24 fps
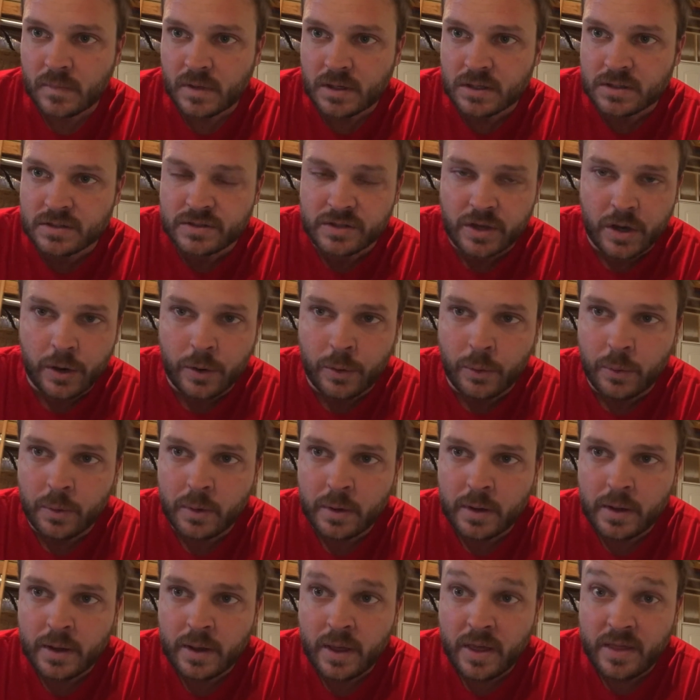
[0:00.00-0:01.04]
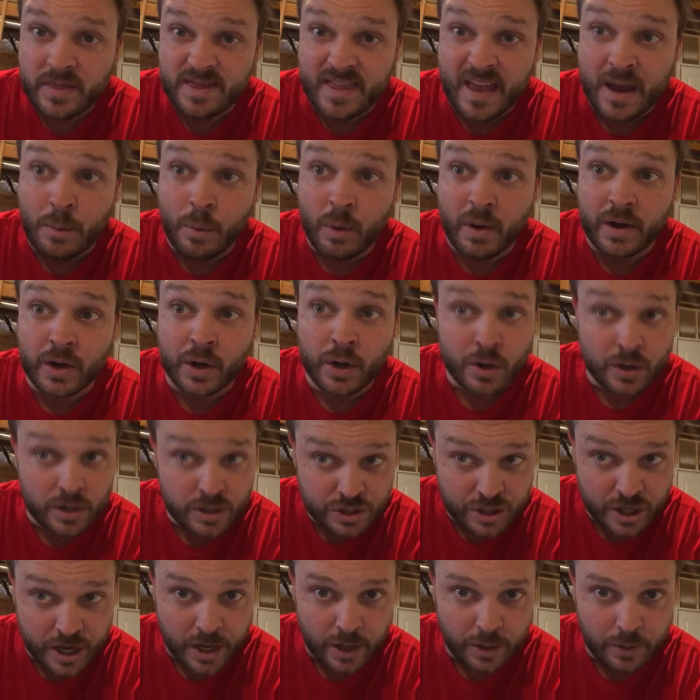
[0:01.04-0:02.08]
So they want her in
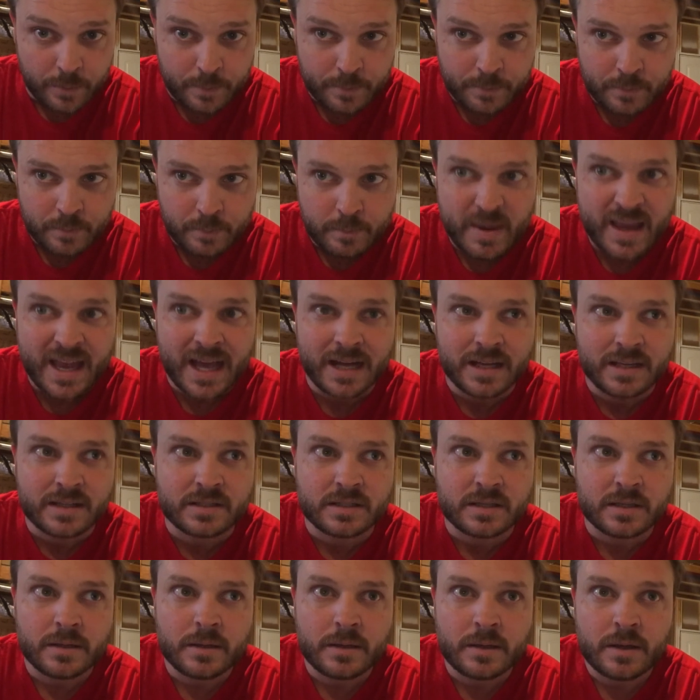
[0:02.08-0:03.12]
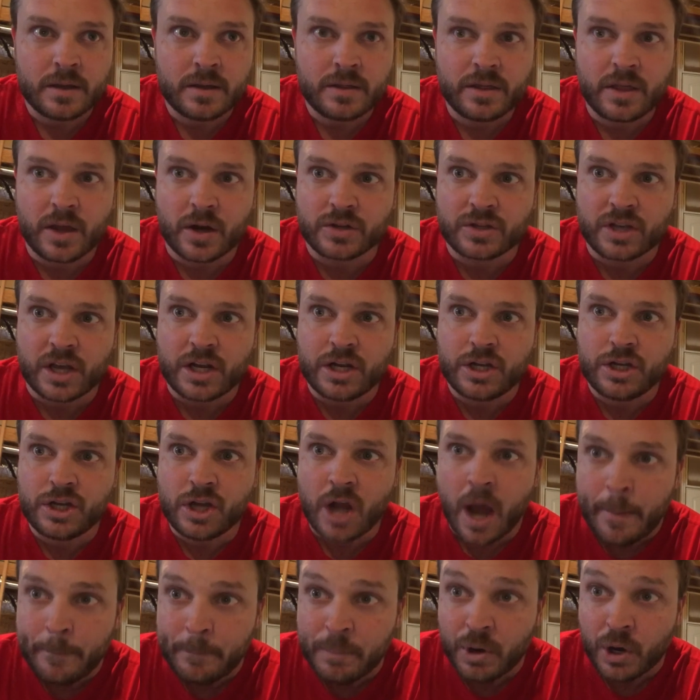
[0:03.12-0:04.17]
jail. Because there's a
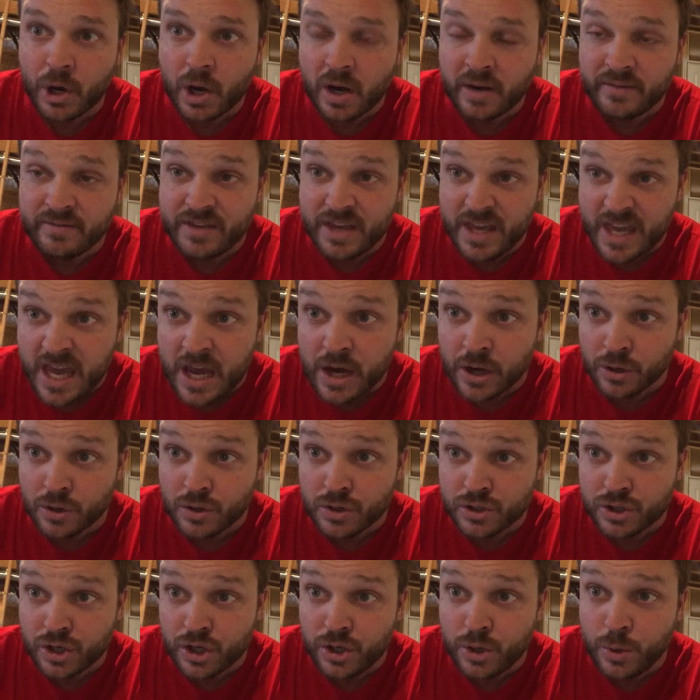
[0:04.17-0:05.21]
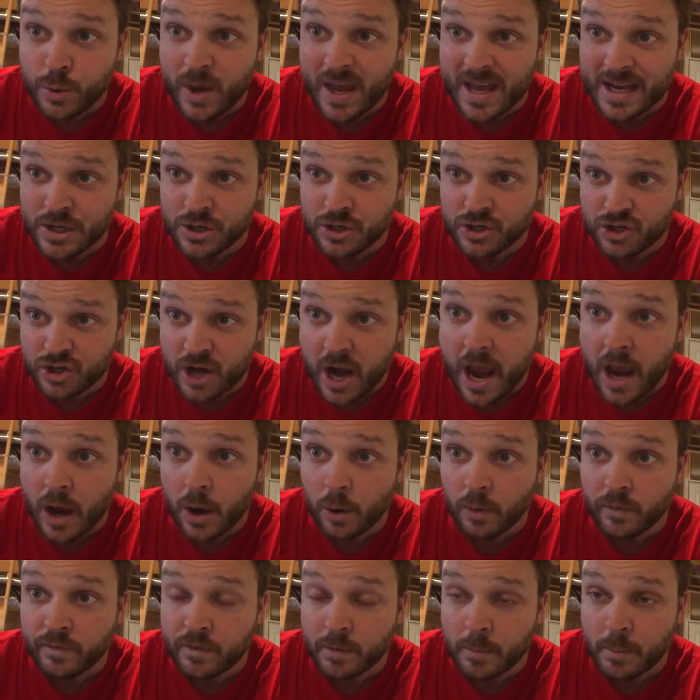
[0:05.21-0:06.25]
number of years you get in
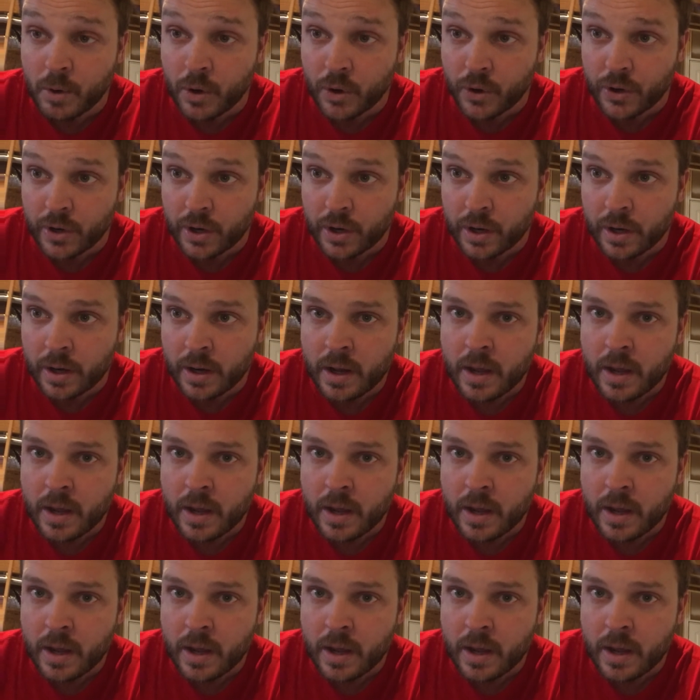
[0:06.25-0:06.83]
jail for murder.